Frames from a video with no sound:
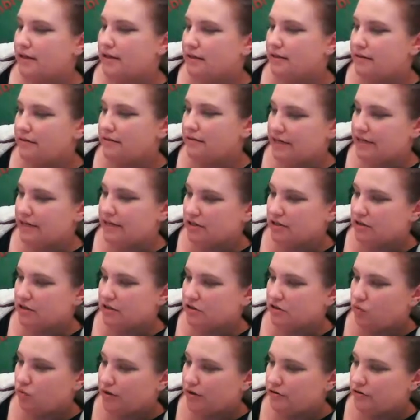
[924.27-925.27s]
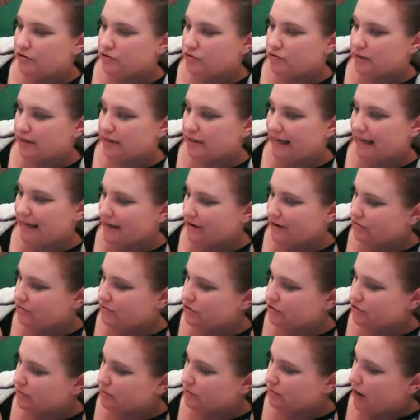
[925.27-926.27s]
These are the windows where candles
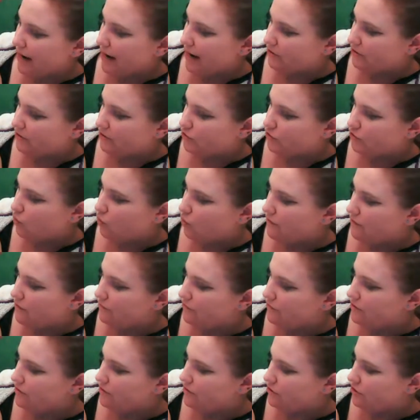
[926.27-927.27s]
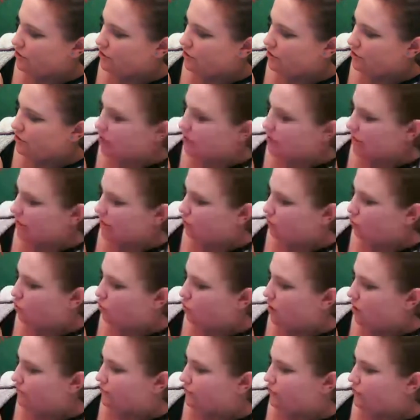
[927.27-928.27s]
are bright. There's one for the shamash and
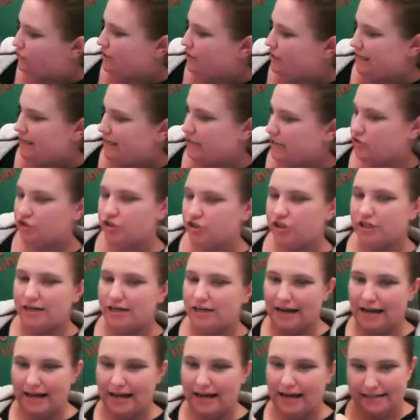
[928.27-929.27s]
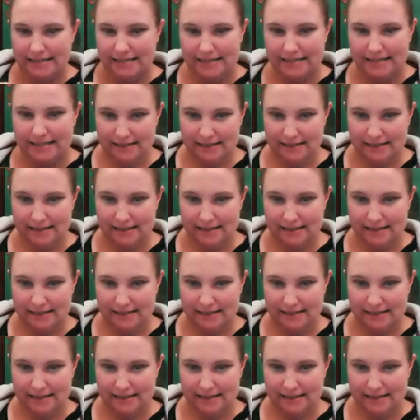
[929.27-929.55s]
one for each night.